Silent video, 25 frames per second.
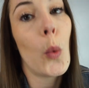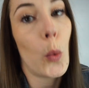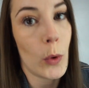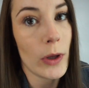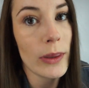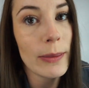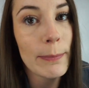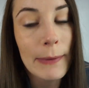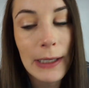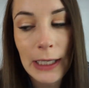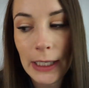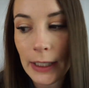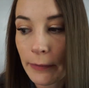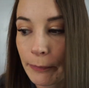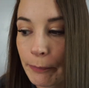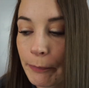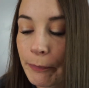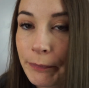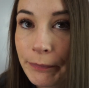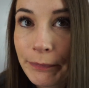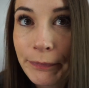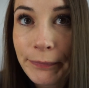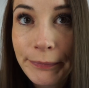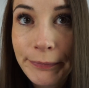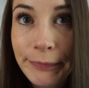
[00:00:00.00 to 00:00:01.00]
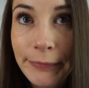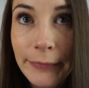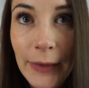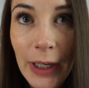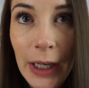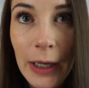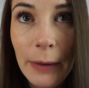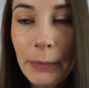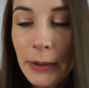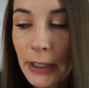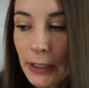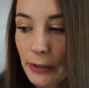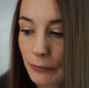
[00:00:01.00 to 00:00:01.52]
with me.
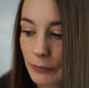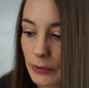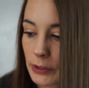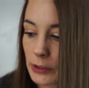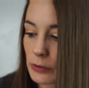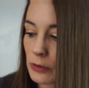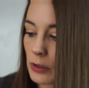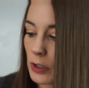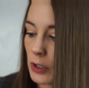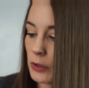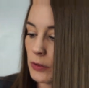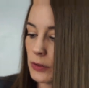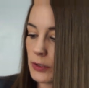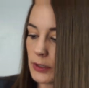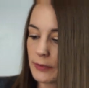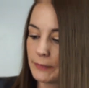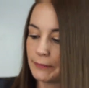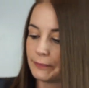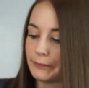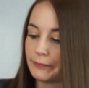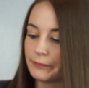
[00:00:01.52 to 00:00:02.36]
I'm getting real close.